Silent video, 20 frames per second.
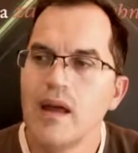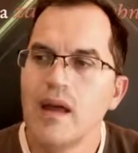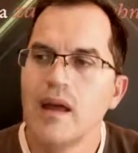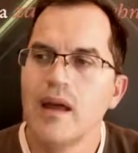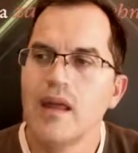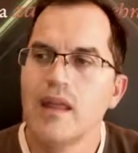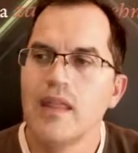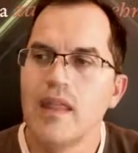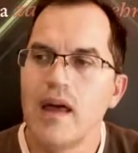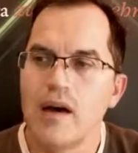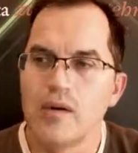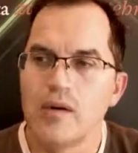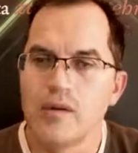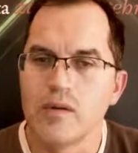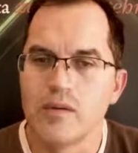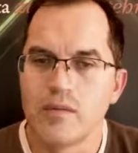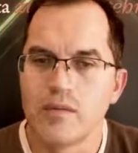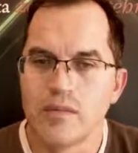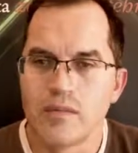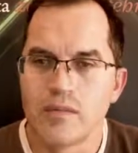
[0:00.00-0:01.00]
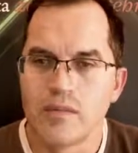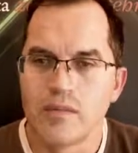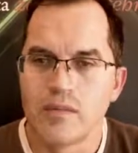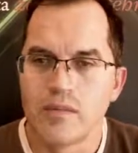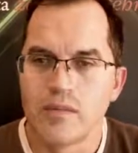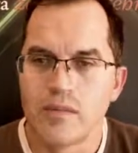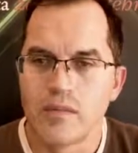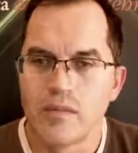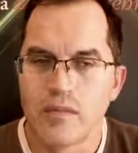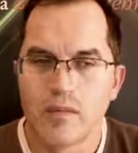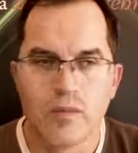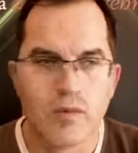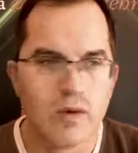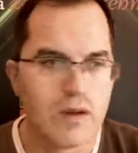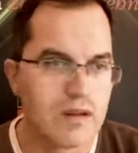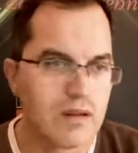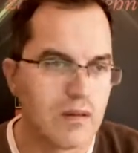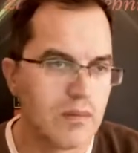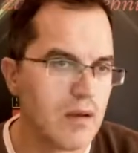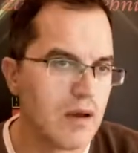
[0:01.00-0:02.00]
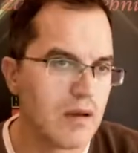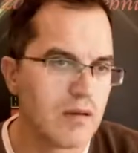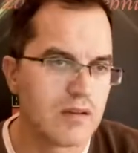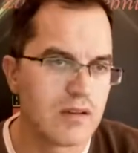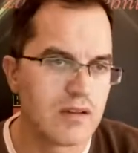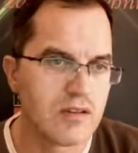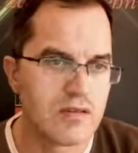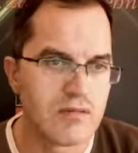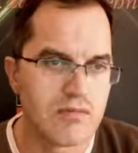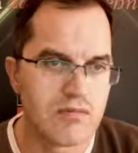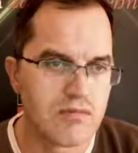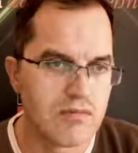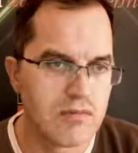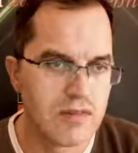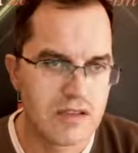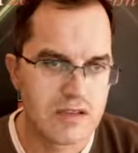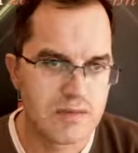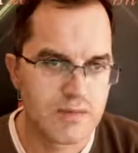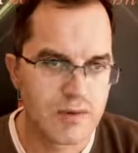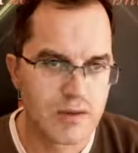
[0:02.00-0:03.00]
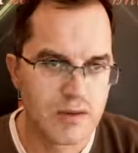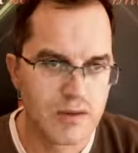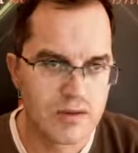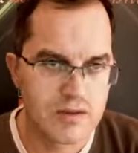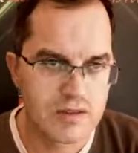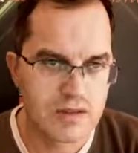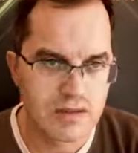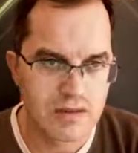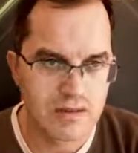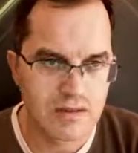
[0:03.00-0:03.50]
Now, what about this producer?